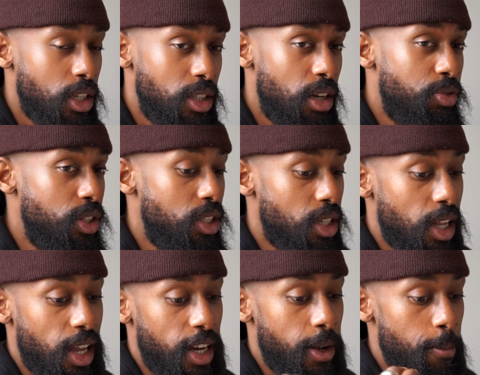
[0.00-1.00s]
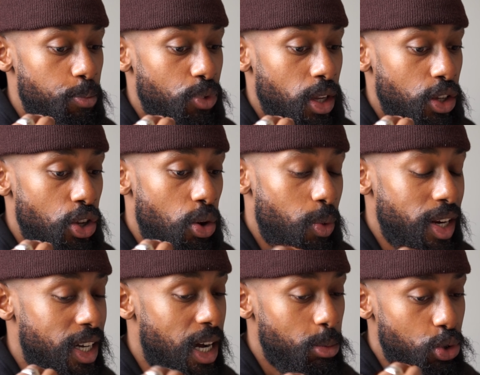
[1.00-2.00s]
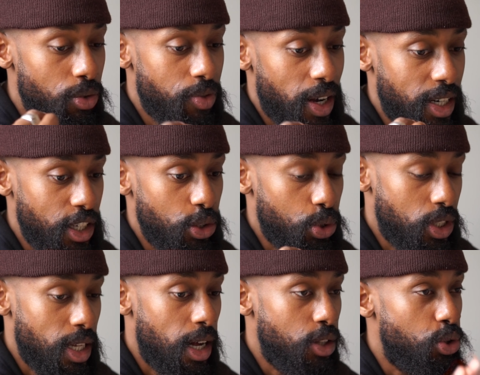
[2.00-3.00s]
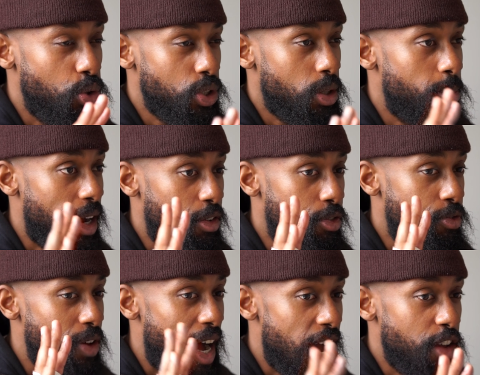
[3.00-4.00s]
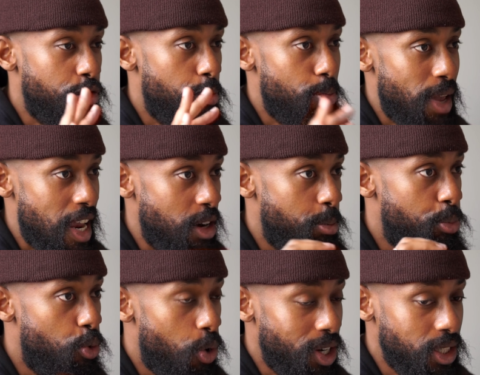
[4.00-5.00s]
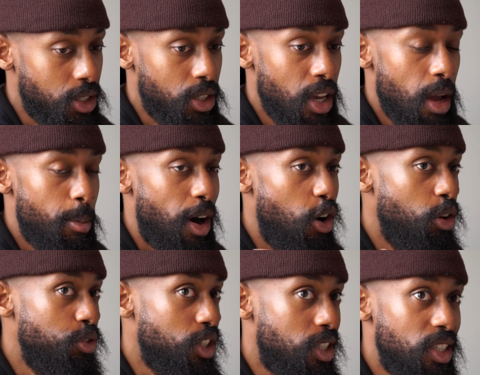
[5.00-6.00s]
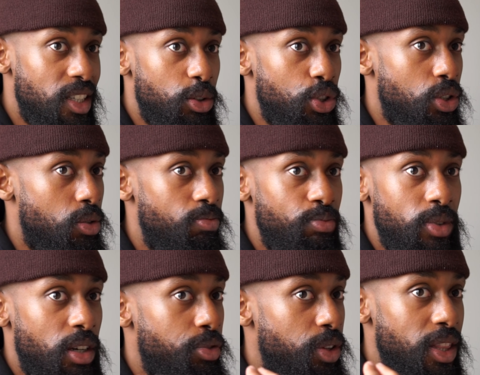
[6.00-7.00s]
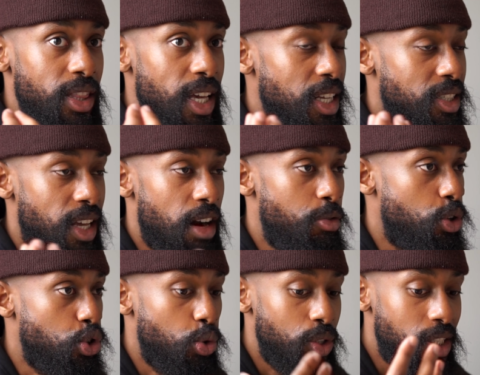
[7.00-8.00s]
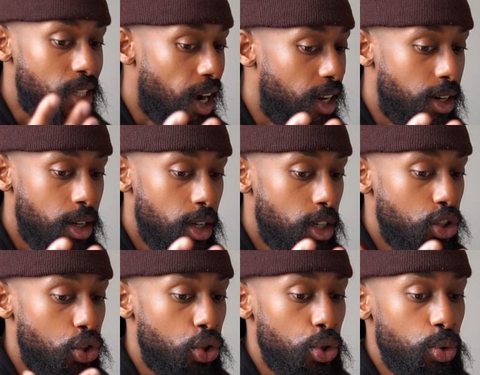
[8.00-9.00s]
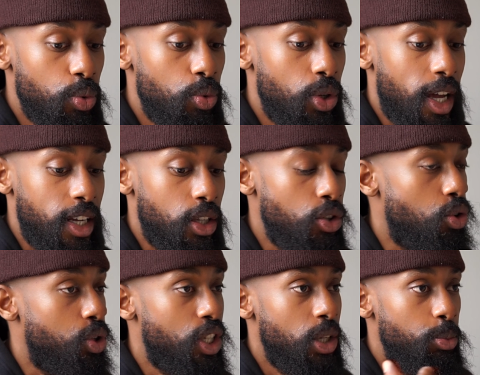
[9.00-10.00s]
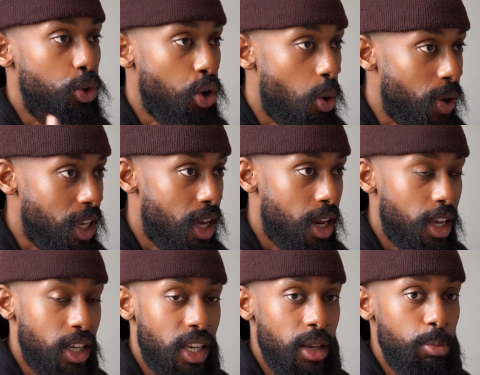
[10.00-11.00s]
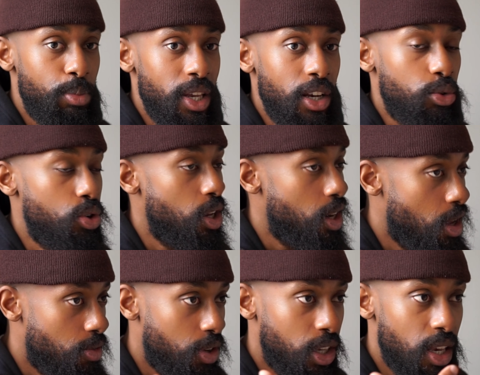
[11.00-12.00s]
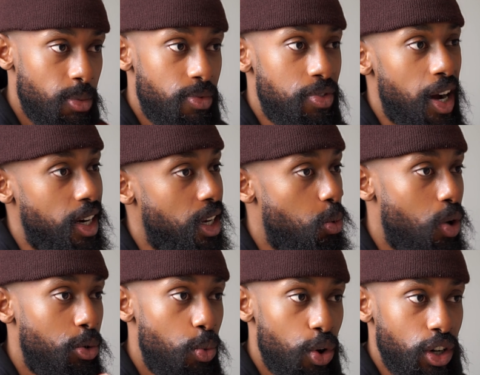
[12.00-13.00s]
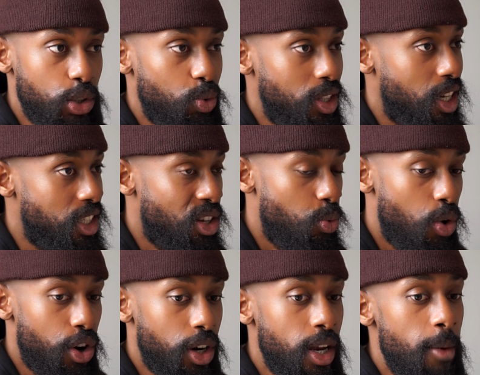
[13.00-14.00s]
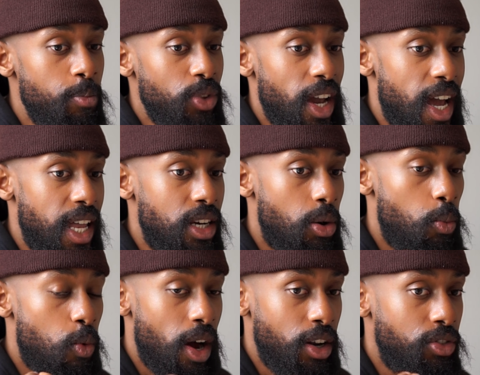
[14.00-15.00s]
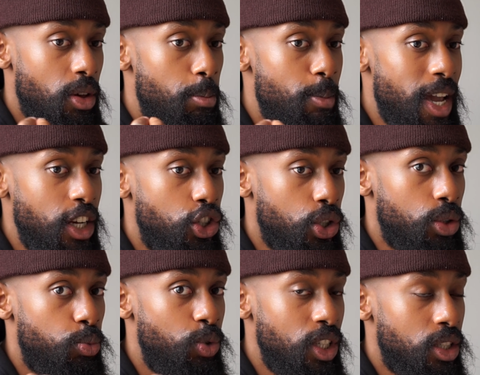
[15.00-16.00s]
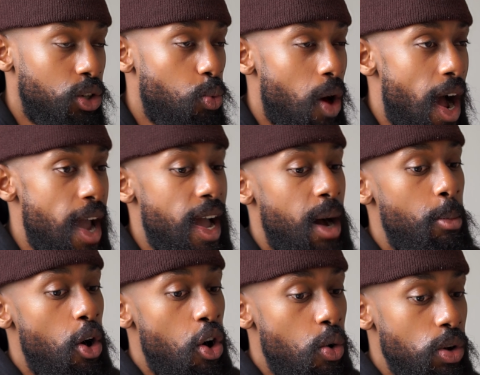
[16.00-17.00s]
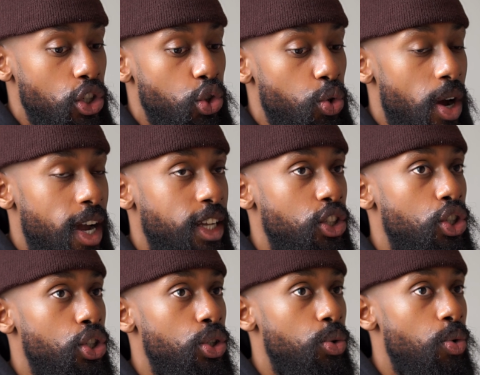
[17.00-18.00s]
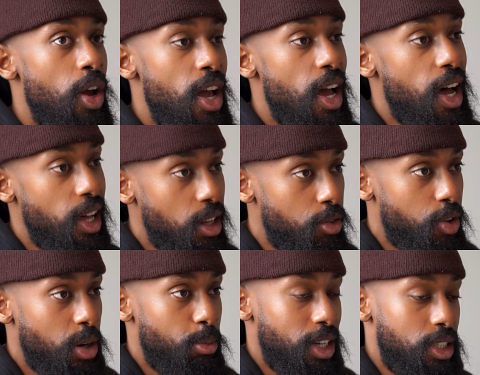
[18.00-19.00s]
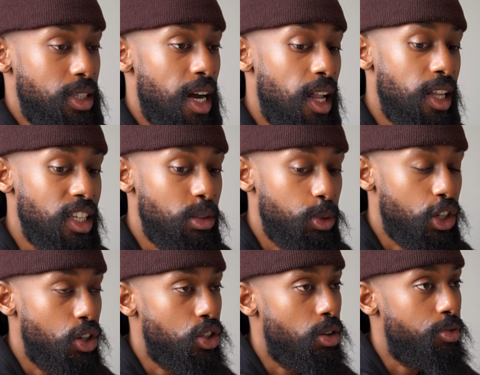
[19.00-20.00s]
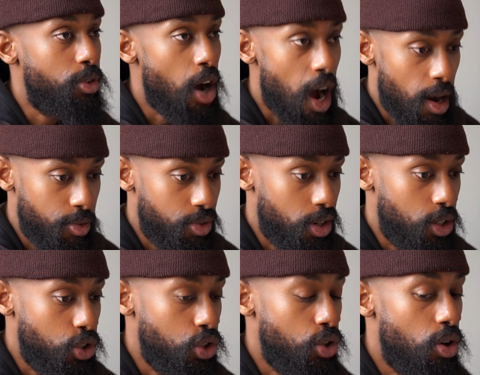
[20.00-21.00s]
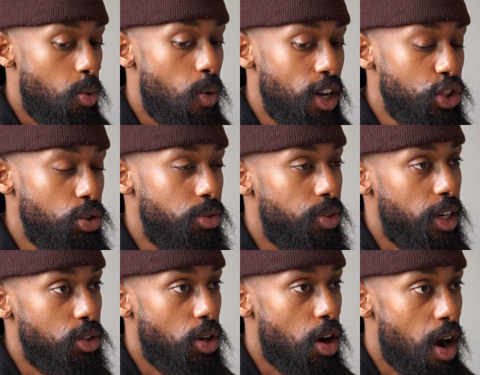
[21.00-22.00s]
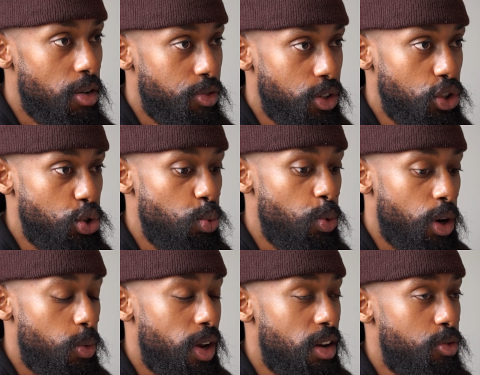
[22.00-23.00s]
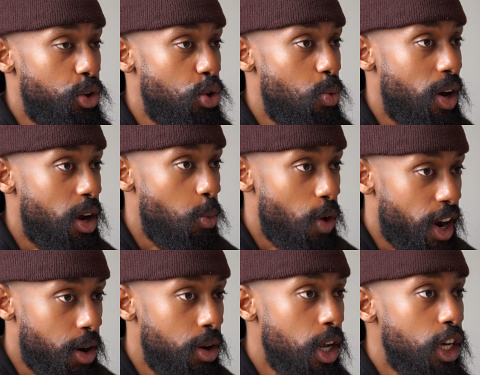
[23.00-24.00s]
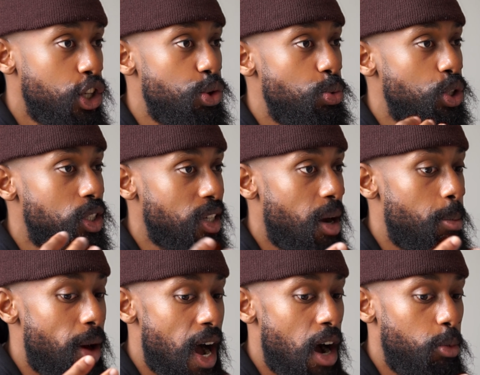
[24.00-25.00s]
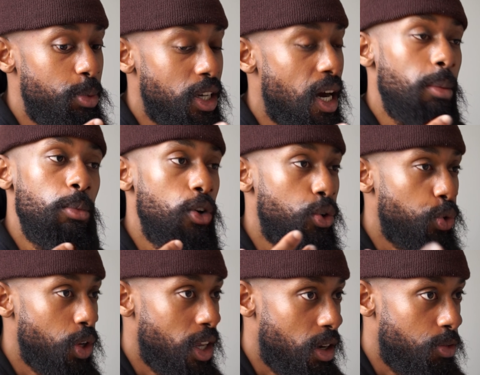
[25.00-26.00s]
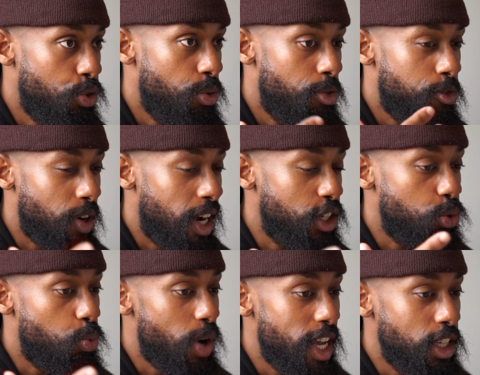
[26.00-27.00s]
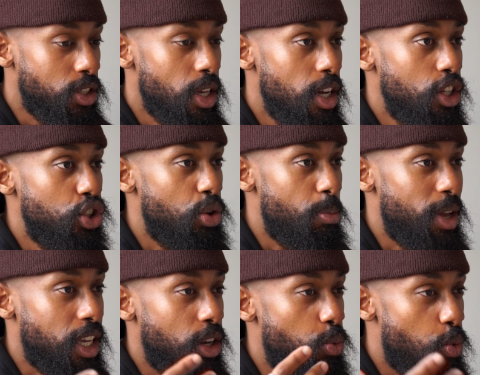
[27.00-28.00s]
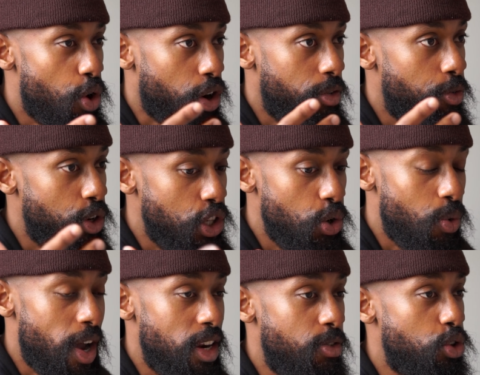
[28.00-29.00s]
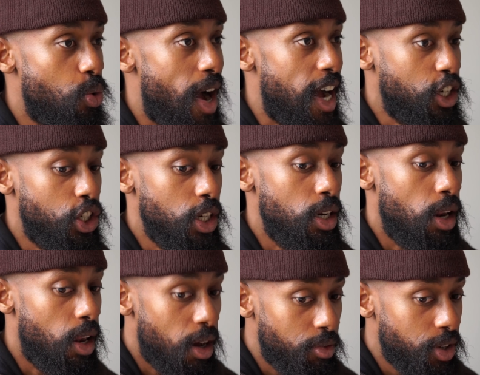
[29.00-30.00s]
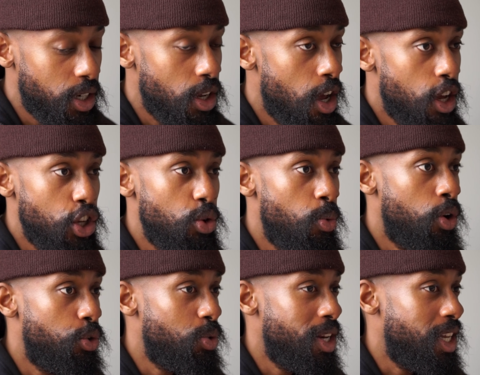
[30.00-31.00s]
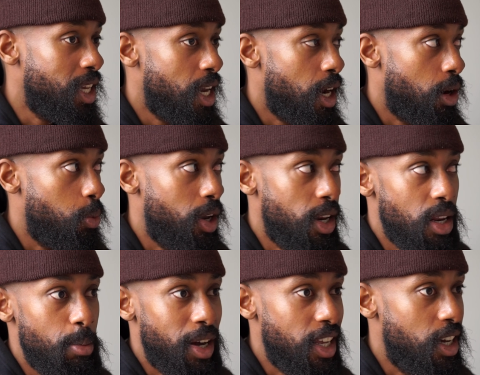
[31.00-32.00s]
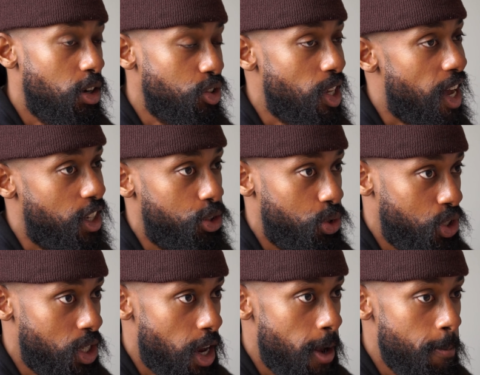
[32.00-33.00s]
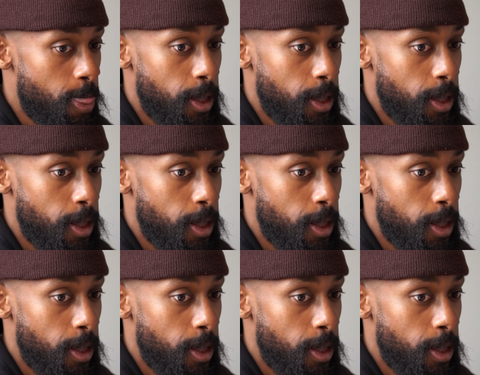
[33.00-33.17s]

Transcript: So I'll definitely say, like, you know, when it comes to finding your style, those are my 5 main points. But obviously there's different things that I've also done to, like, you know, keep growing it and keep being creative and keep finding what works, what doesn't work. And one of the major reason why I'm always trying to elevate my style is because of confidence. You know, once you find the confidence to wear whatever you want to wear, you will somehow become more creative. You find ways to make it work for you. And if you actually love it, you won't really care what anybody else has to say.